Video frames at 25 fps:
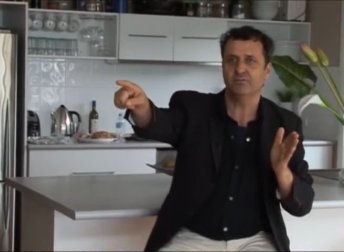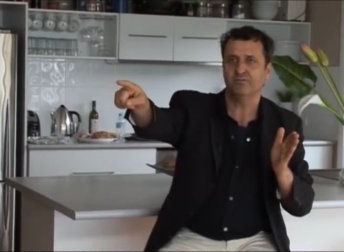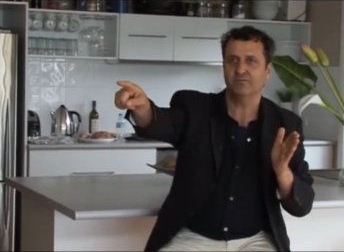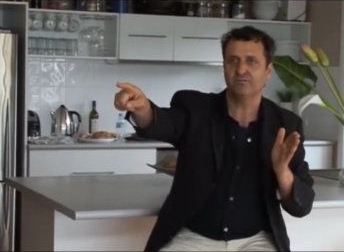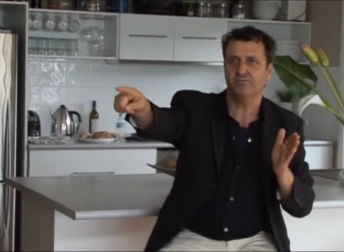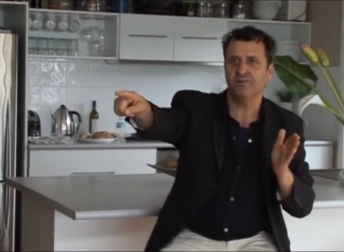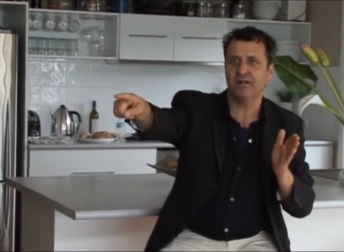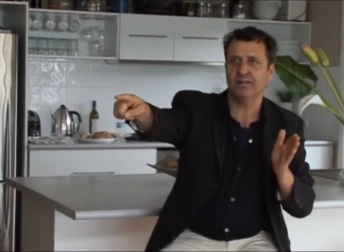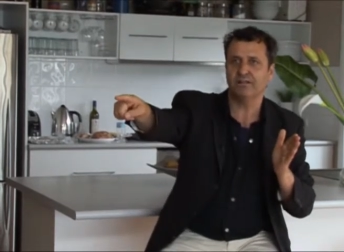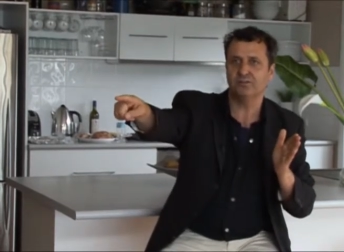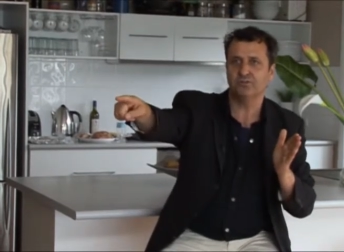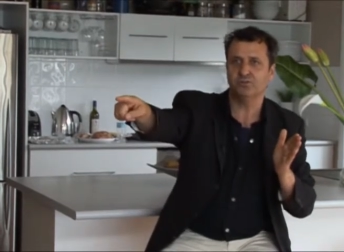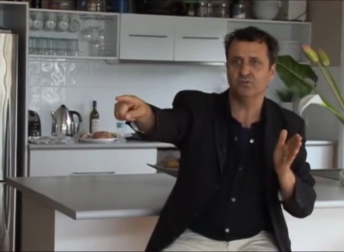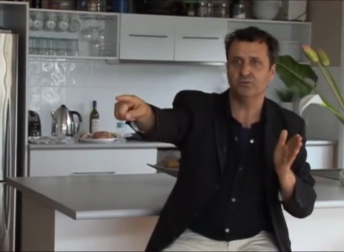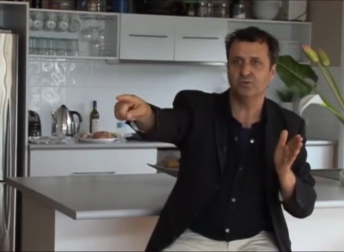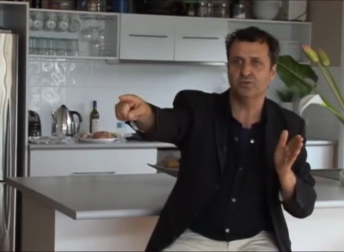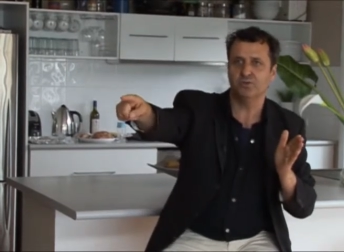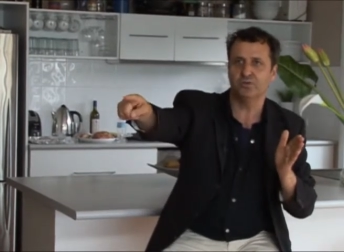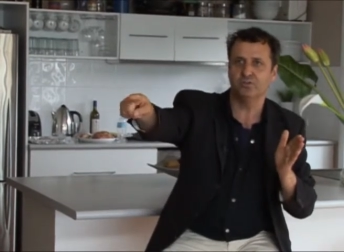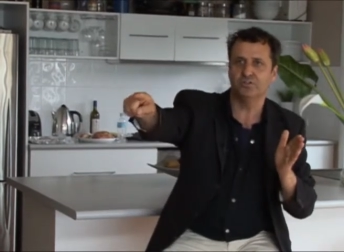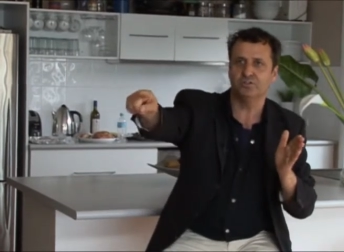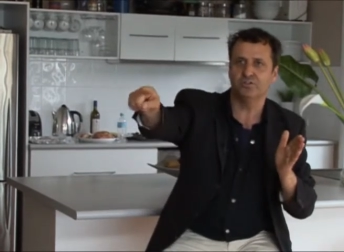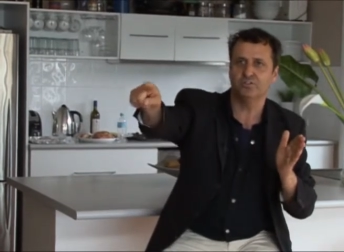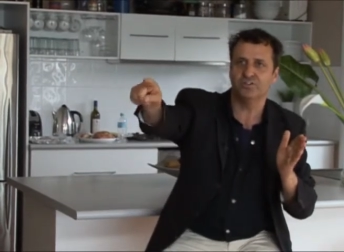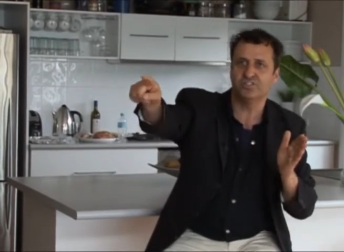front
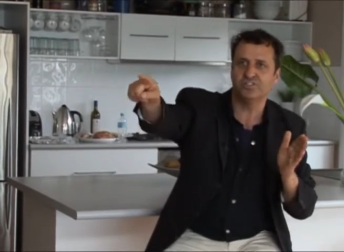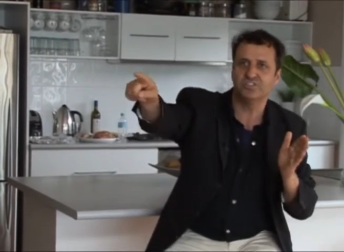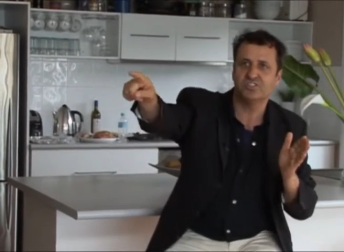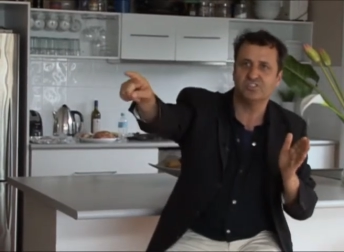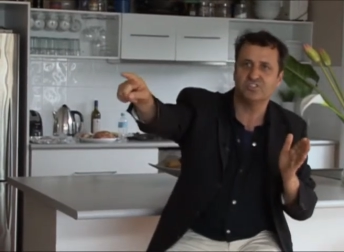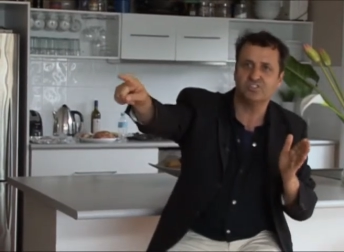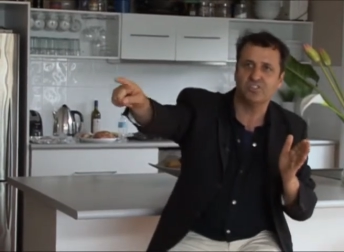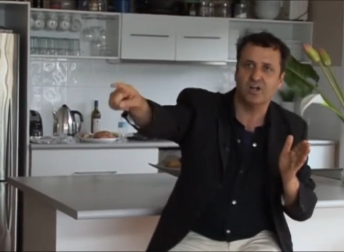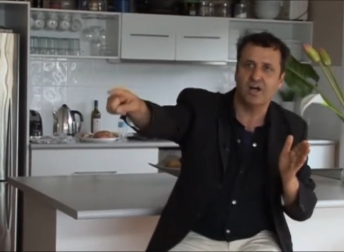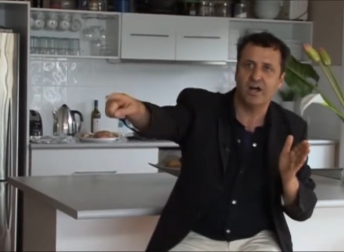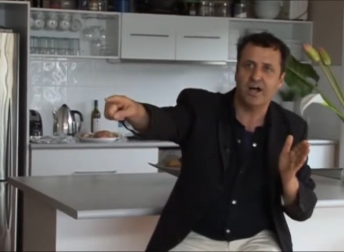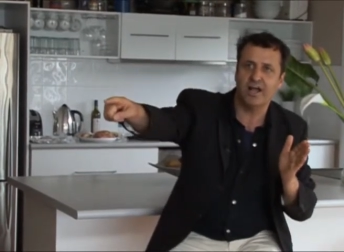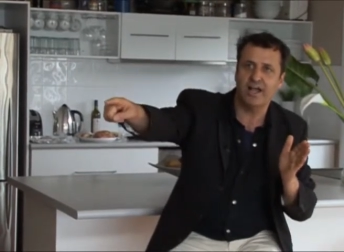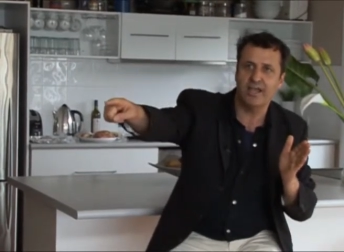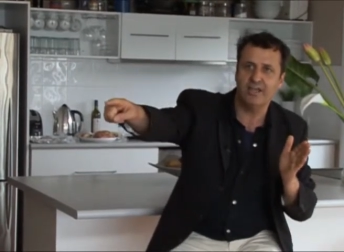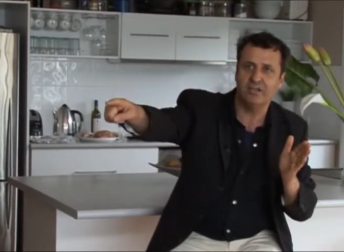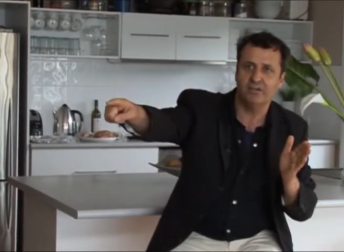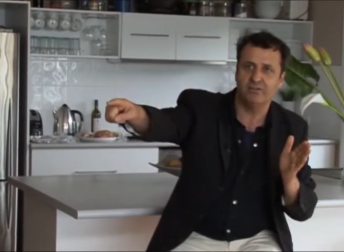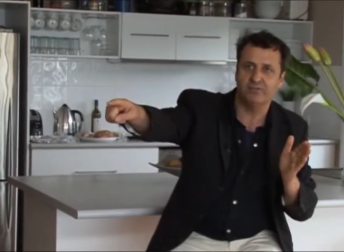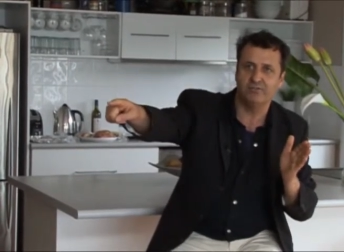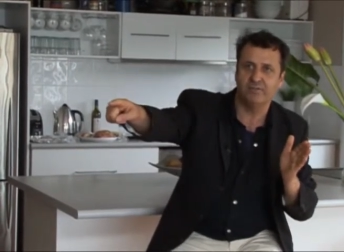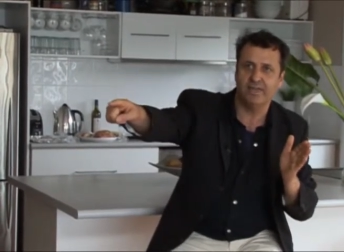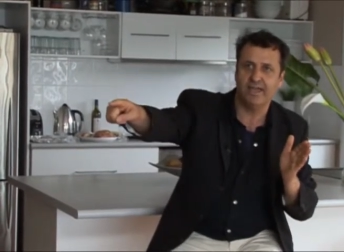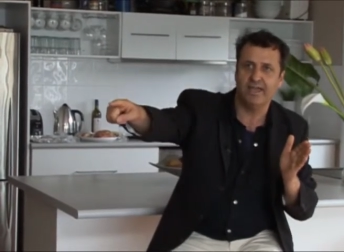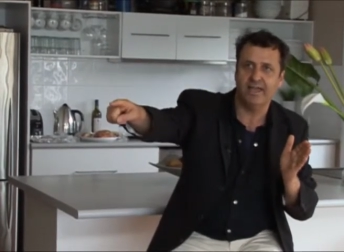door to the side
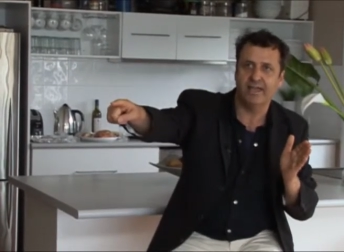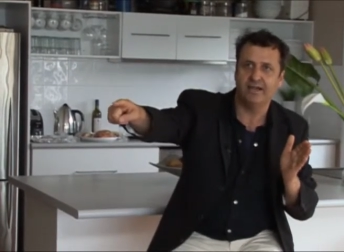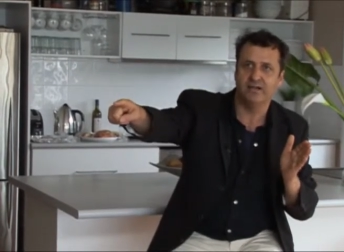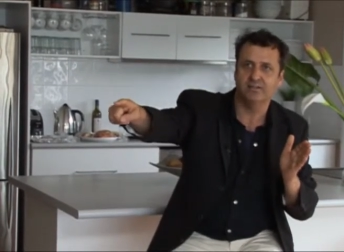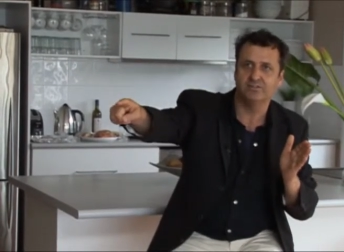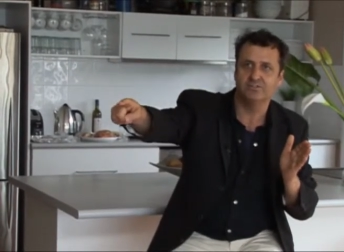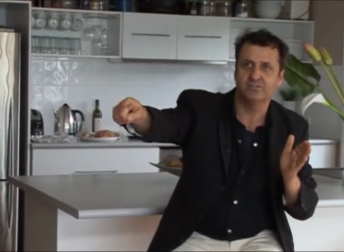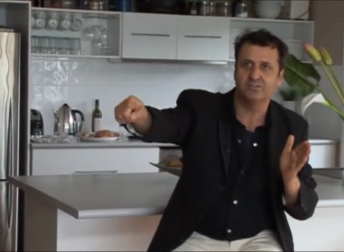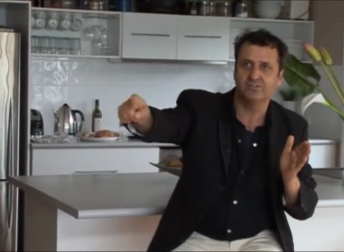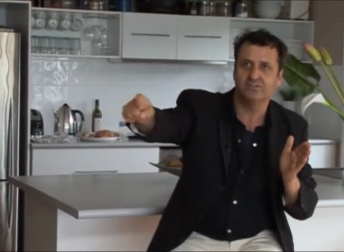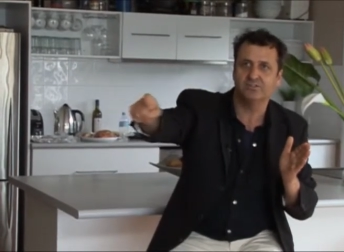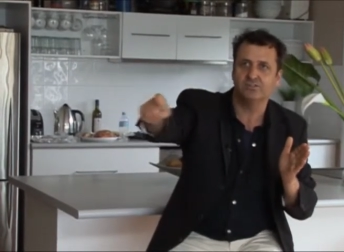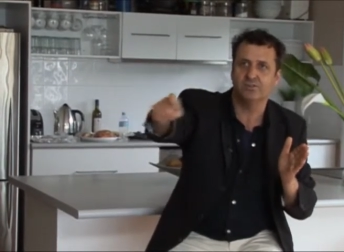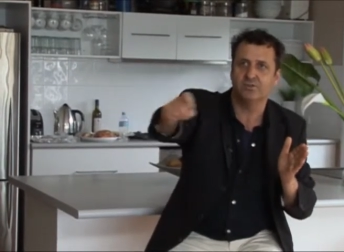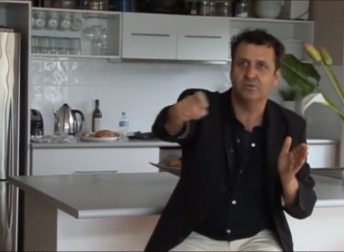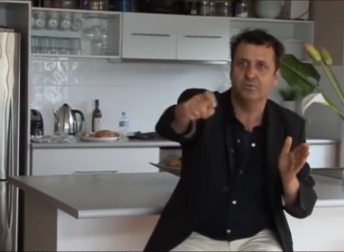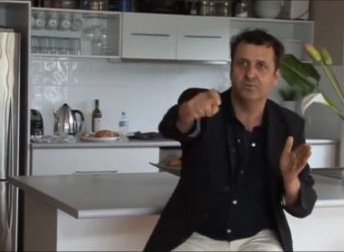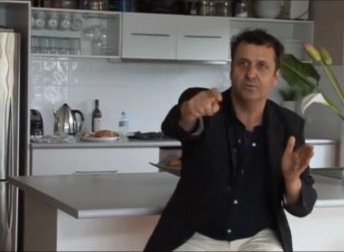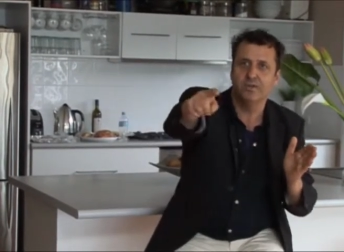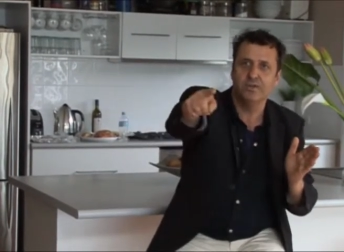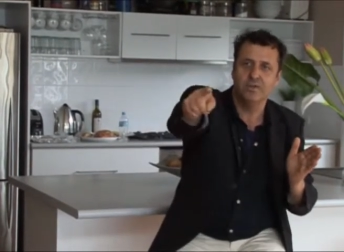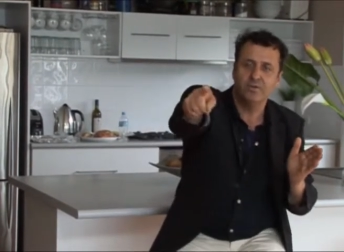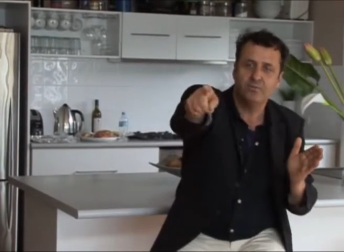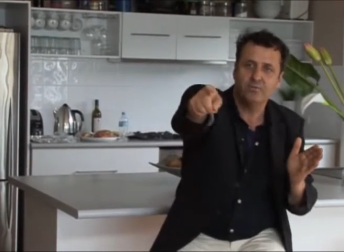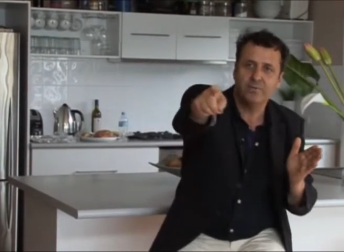of the house.
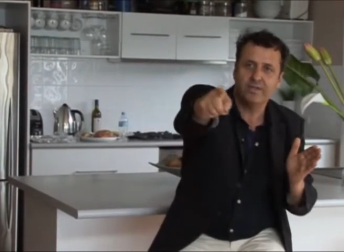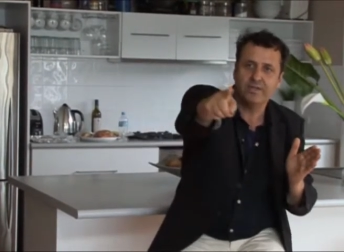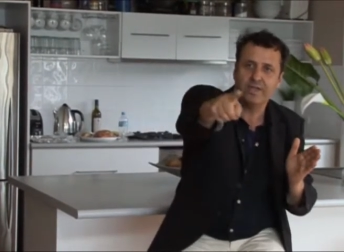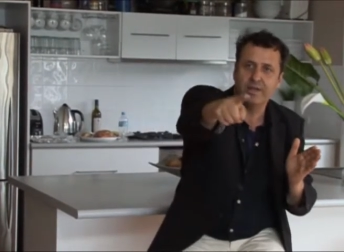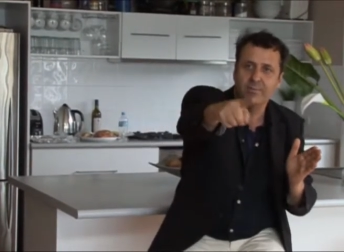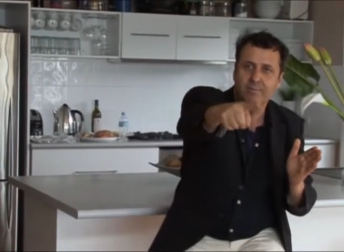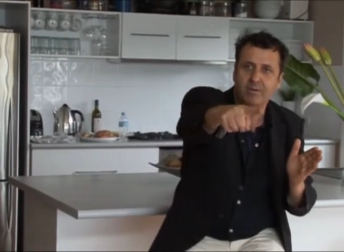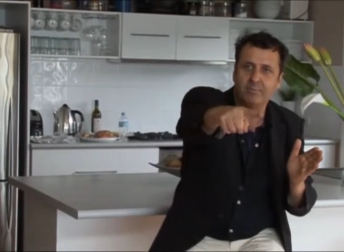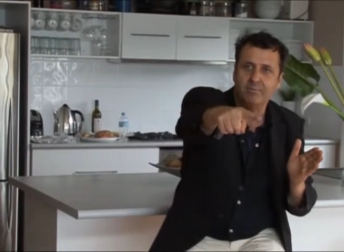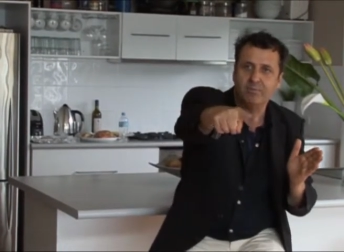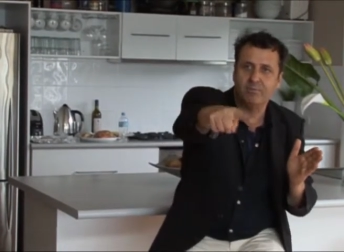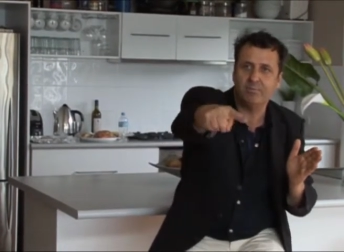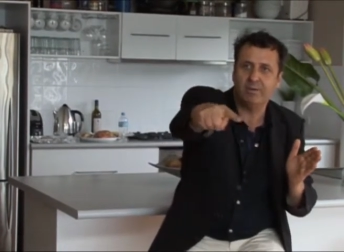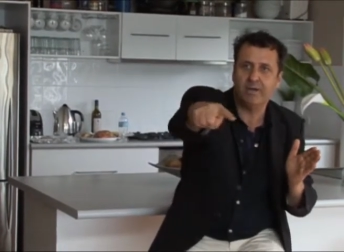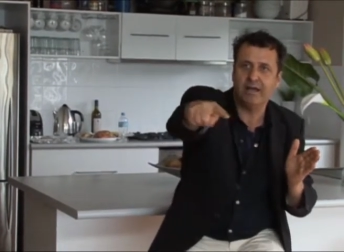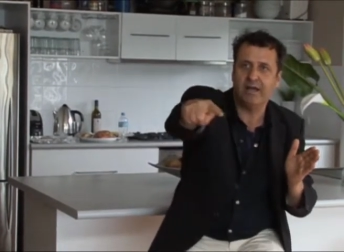So we come up the